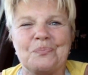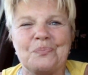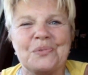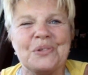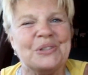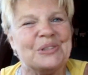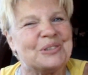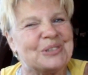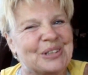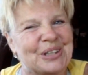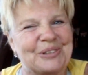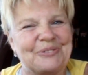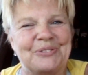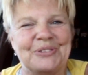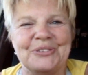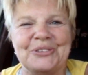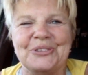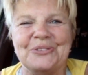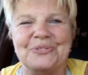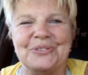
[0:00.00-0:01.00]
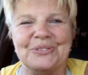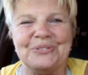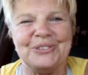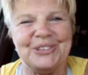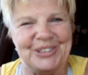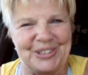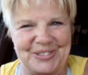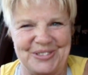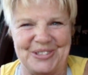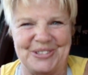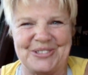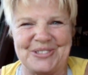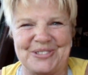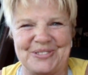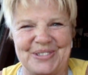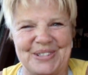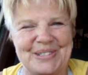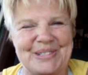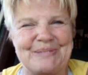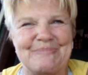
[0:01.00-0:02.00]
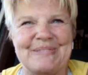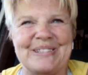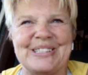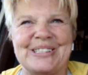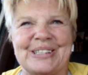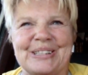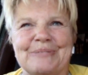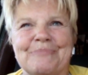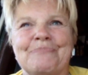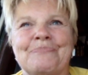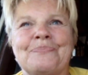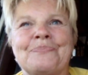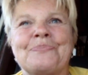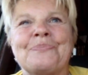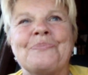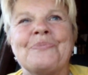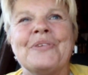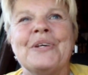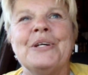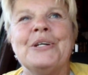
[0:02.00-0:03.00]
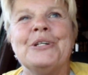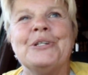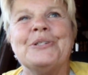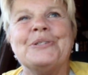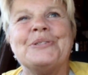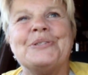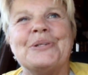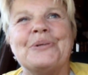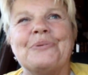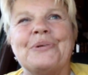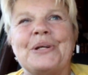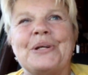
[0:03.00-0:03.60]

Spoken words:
it's like 50-50 on this transmission. So